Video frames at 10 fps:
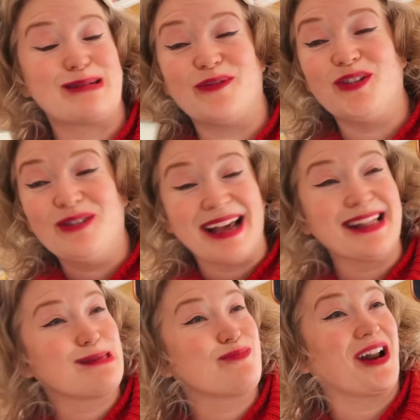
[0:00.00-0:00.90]
So if you like
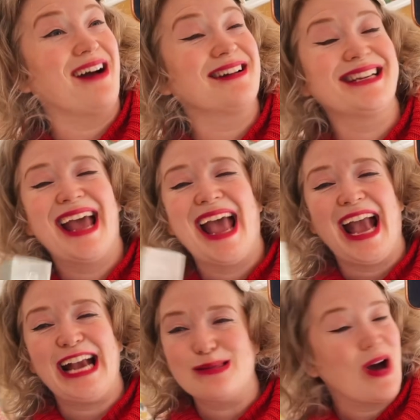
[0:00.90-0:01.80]
this product,
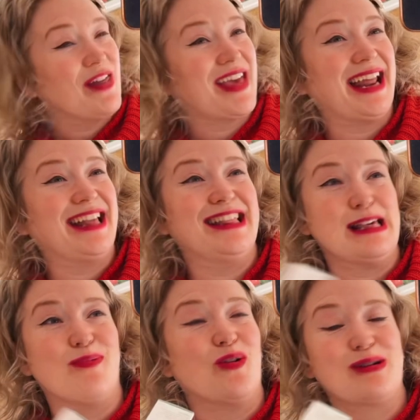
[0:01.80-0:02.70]
it's worth getting
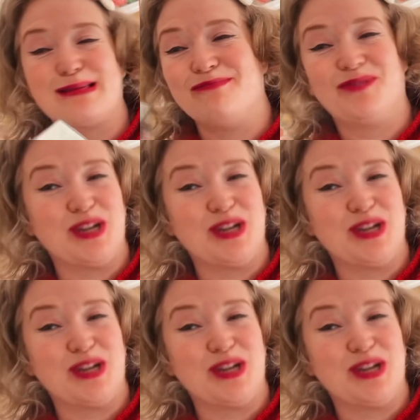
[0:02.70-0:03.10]
this box